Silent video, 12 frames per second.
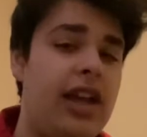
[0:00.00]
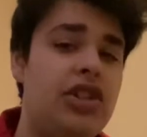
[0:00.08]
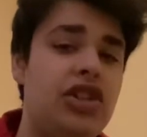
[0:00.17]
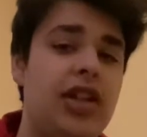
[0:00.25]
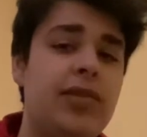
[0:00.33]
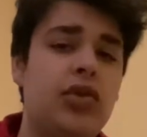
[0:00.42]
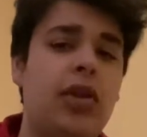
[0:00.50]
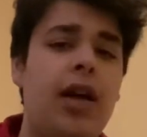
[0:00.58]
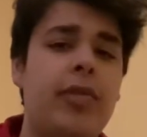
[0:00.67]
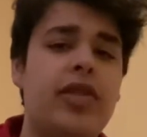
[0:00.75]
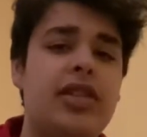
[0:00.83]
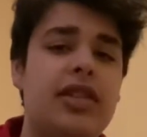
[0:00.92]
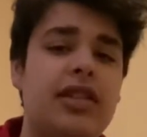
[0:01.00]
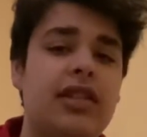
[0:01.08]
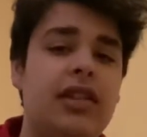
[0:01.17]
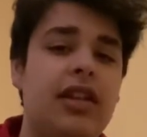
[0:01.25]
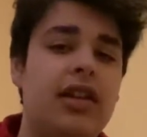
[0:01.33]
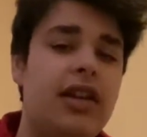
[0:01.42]
James Robinson
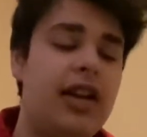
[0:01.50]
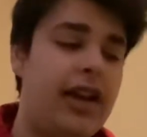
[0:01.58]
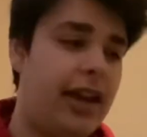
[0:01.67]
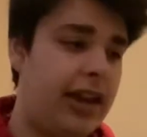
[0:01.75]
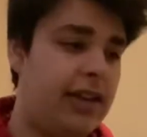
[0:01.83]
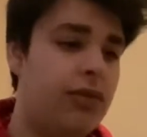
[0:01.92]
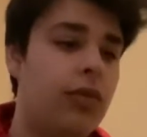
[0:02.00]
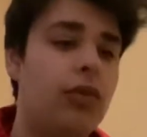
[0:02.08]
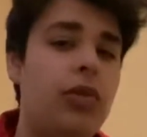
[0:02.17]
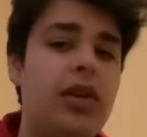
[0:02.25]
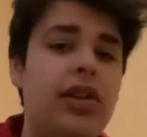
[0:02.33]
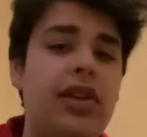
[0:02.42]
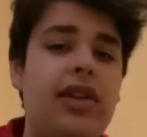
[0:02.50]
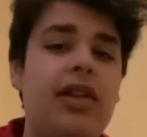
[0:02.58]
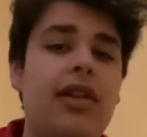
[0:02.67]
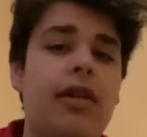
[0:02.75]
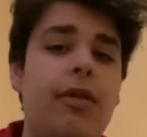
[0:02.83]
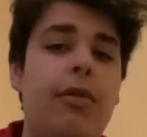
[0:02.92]
and really
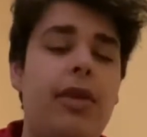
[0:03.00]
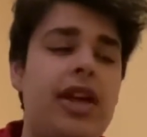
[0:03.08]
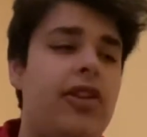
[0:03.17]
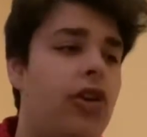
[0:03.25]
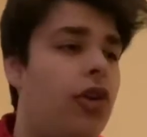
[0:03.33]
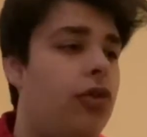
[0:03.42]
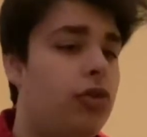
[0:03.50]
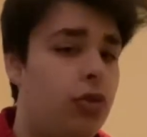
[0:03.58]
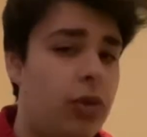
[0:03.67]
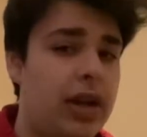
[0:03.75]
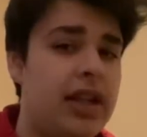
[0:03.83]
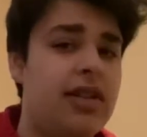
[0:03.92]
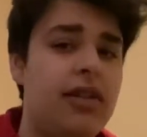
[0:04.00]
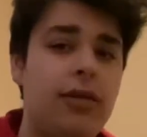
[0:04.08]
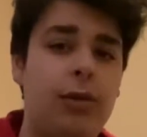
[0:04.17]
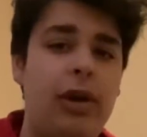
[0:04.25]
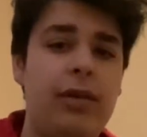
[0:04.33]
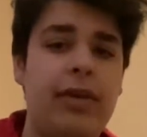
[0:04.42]
make a great
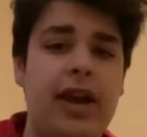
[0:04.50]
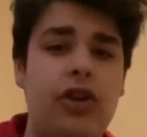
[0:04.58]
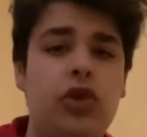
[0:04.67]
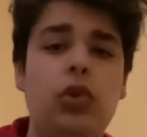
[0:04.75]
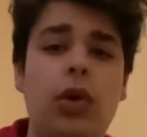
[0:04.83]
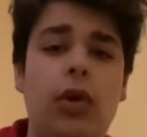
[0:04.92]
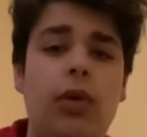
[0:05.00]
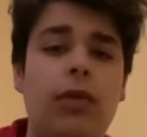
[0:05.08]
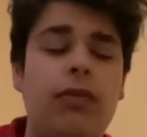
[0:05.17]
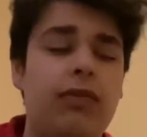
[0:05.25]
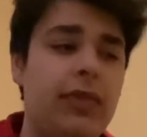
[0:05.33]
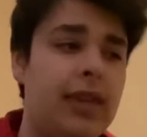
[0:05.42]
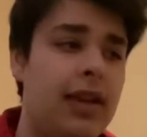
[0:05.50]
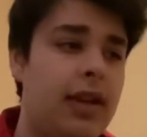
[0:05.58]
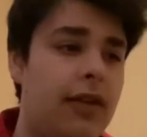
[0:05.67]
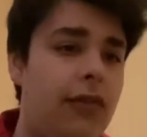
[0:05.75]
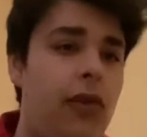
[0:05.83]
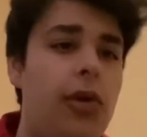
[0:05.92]
running back duo
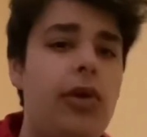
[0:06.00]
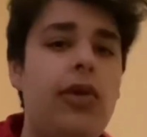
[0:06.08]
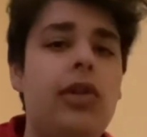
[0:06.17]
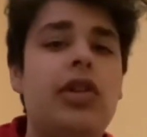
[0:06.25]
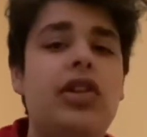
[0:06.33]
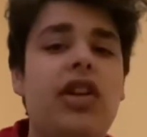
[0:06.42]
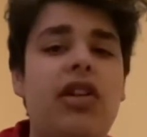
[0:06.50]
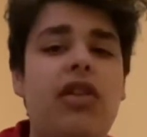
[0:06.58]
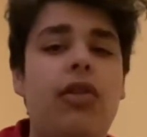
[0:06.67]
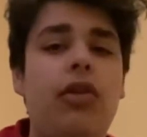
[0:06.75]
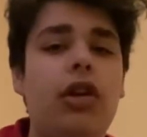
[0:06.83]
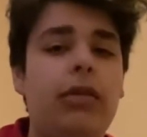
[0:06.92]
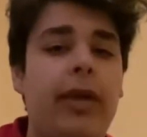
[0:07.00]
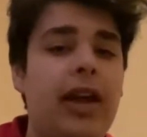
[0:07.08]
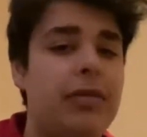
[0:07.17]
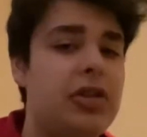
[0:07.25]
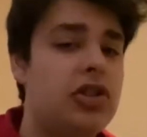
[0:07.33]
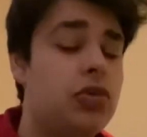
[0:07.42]
for your young
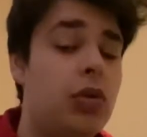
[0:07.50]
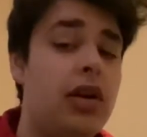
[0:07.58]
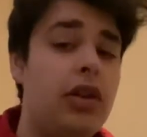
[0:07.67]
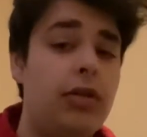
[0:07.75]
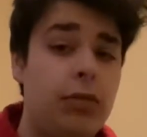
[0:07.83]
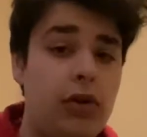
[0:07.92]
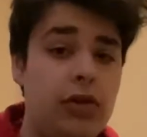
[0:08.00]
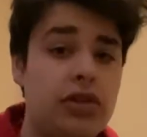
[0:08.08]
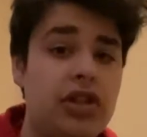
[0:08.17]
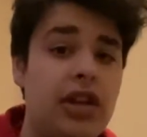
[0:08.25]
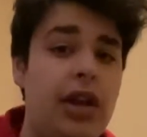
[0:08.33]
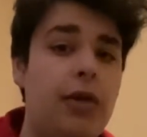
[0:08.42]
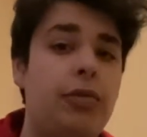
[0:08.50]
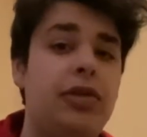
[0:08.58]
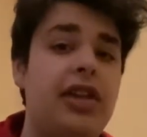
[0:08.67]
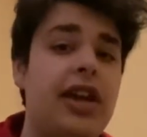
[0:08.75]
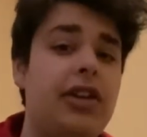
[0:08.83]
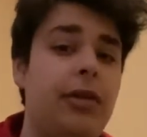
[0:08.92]
quarterback because running the ball is going to help
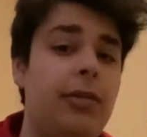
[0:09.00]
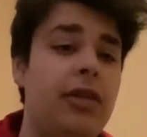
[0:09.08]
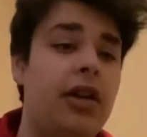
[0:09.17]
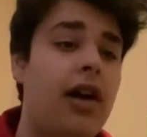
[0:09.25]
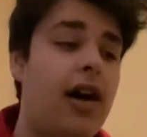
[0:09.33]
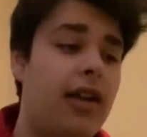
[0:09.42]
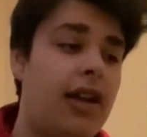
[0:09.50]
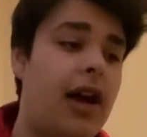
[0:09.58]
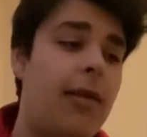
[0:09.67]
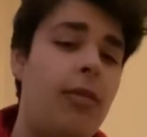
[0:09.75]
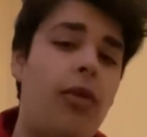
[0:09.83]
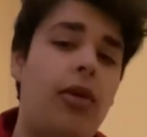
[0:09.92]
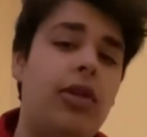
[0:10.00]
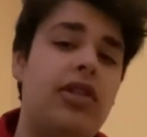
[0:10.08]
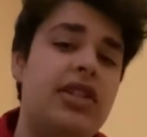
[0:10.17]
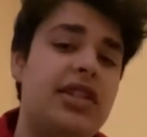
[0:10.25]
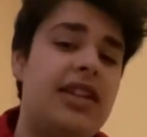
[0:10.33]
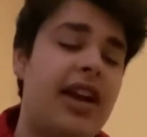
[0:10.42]
protect him a lot more
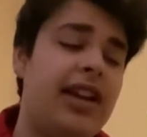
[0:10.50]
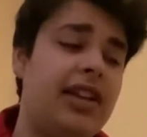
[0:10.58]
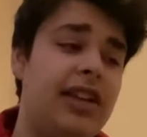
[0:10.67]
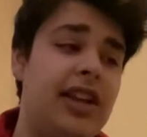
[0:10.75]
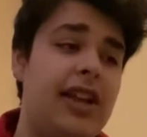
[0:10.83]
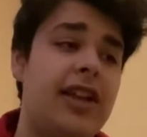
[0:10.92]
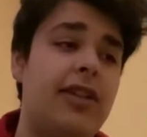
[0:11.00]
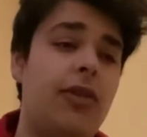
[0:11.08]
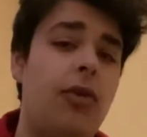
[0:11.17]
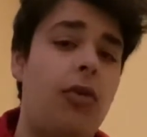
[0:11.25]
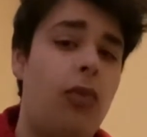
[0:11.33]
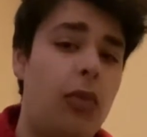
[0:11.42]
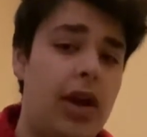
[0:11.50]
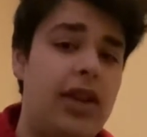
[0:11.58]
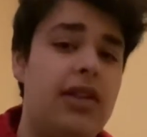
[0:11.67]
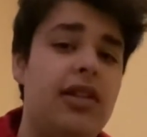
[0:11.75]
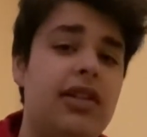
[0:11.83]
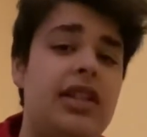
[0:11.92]
because he's not getting hit
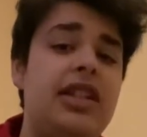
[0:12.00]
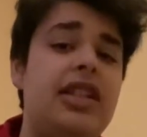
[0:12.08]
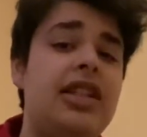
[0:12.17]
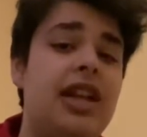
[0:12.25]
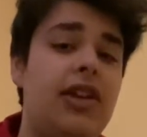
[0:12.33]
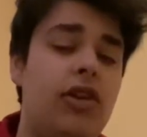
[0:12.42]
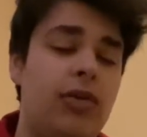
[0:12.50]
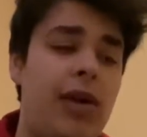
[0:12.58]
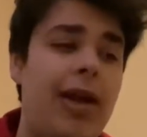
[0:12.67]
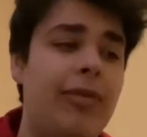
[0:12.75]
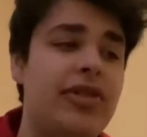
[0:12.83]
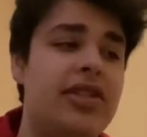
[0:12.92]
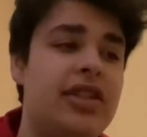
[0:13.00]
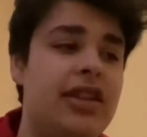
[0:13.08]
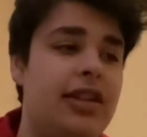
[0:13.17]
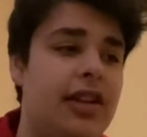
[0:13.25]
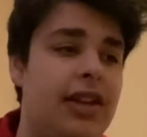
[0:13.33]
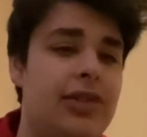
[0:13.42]
when Etienne or
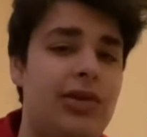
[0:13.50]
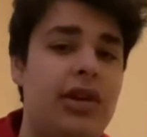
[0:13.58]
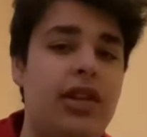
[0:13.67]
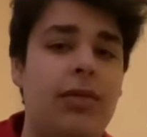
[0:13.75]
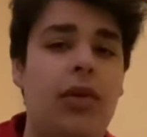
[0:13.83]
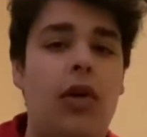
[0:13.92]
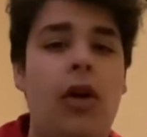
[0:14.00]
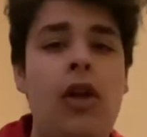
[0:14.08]
Robinson is running the ball.